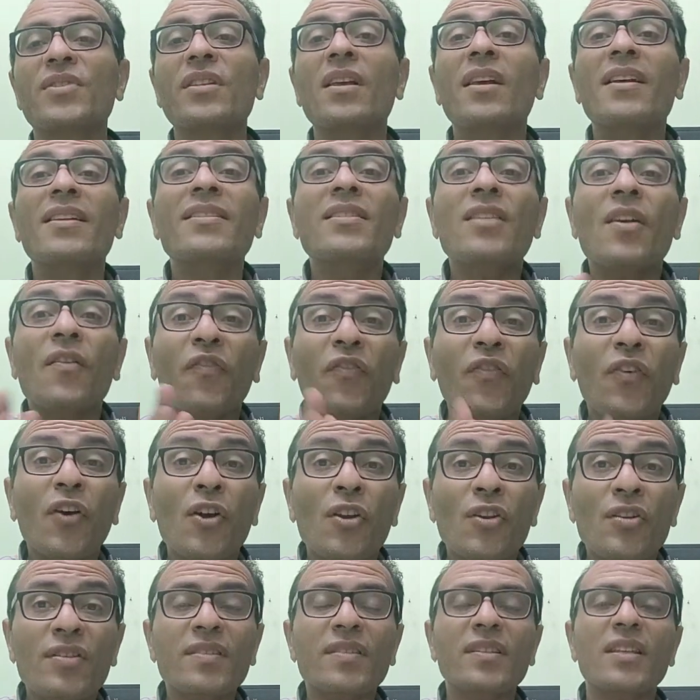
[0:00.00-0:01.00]
The
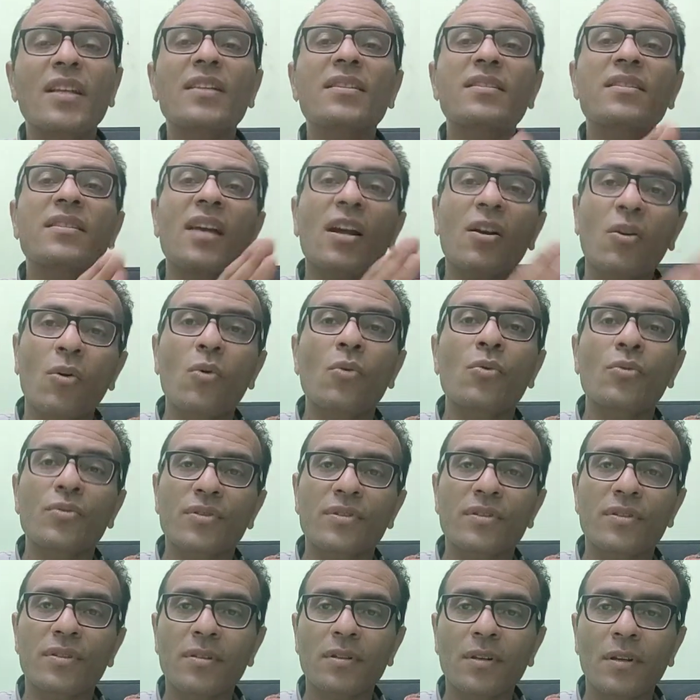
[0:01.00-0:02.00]
first is the
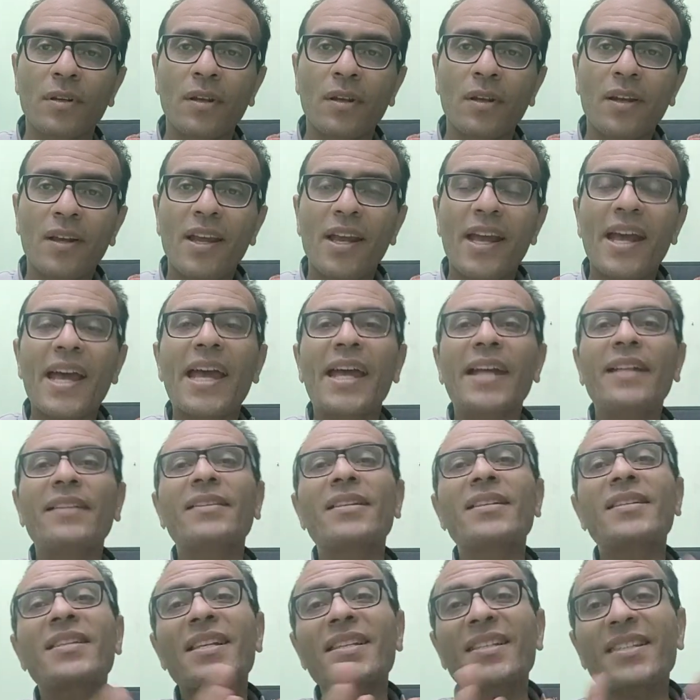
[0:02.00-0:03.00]
cause and the
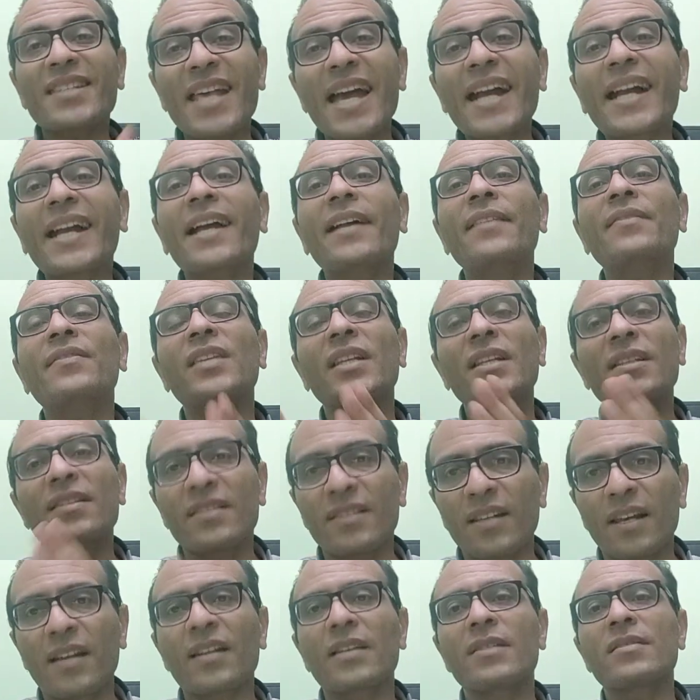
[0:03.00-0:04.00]
second is the
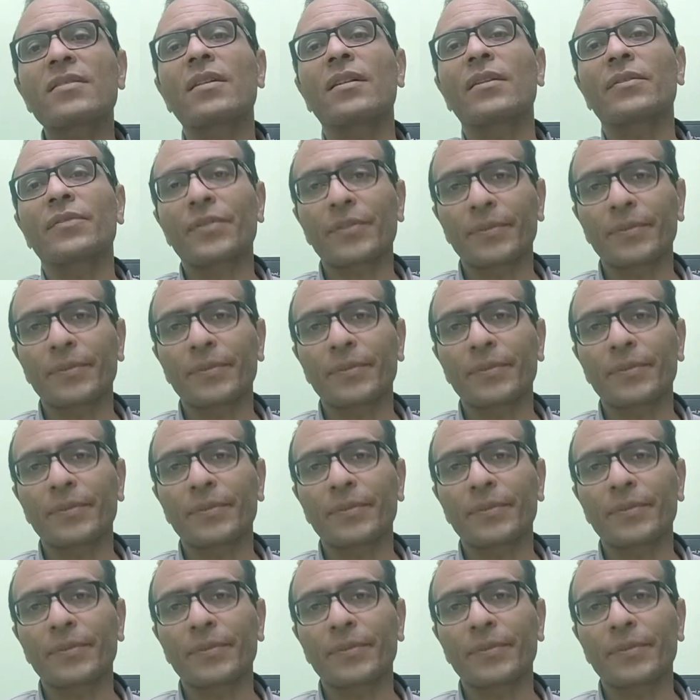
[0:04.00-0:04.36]
result.